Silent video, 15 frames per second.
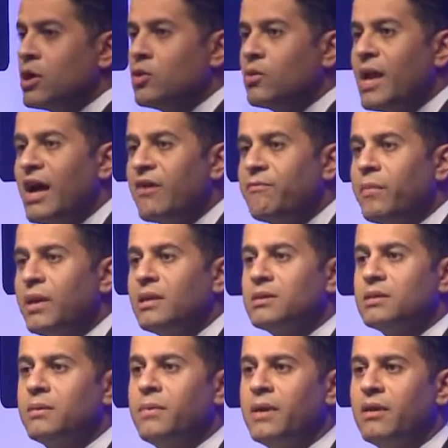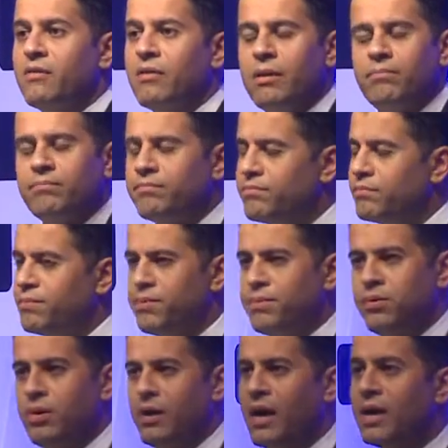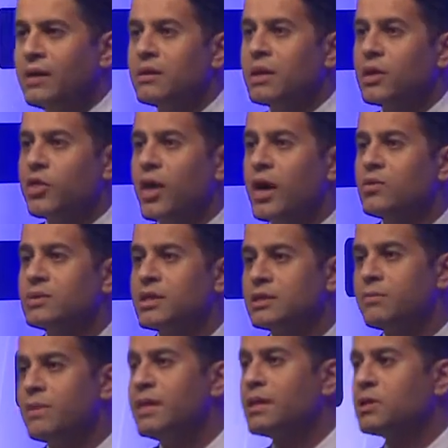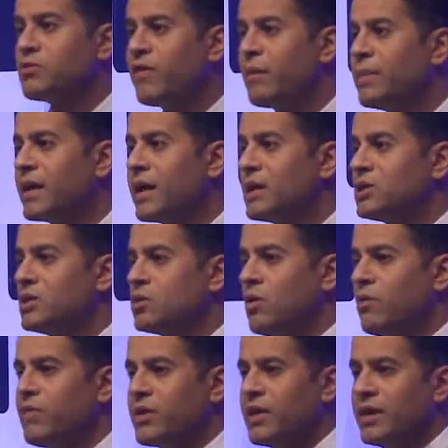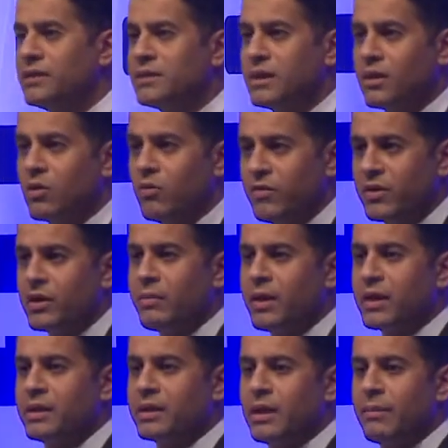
you will have multiple hundreds, thousands, millions of applications over the internet, over the market